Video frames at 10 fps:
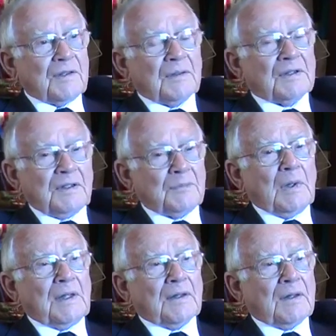So I did
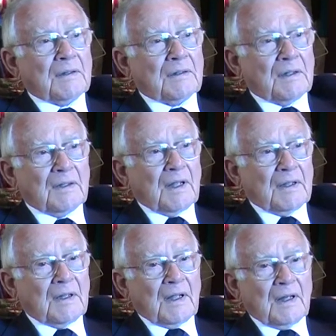well
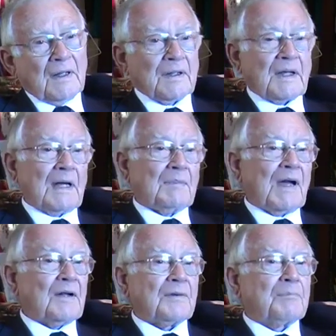in there and came
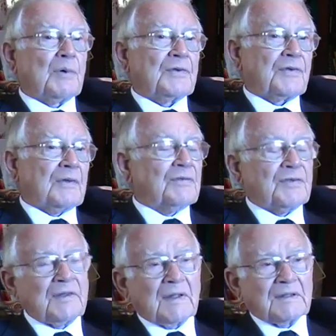out of boy
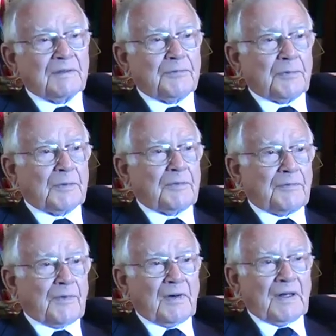service in
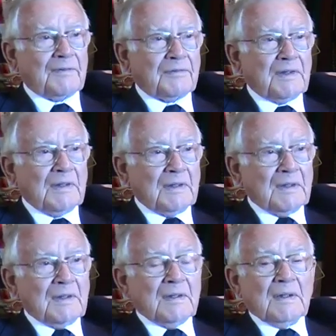1945
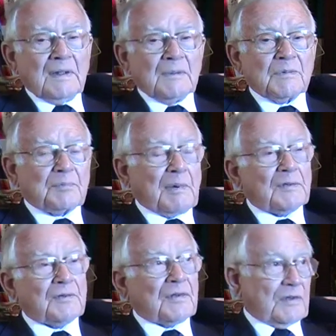and was
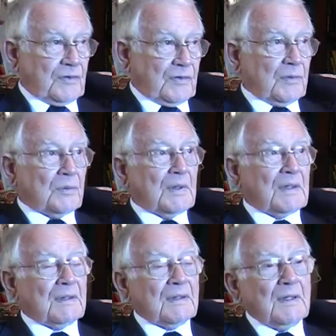posted
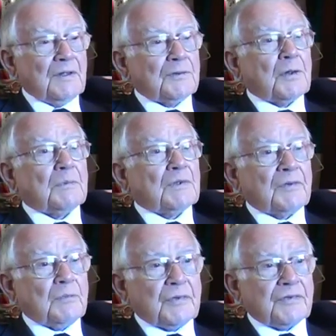to Droitwich
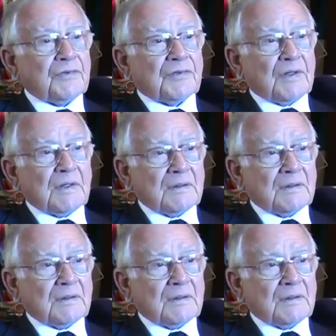in Worcestershire.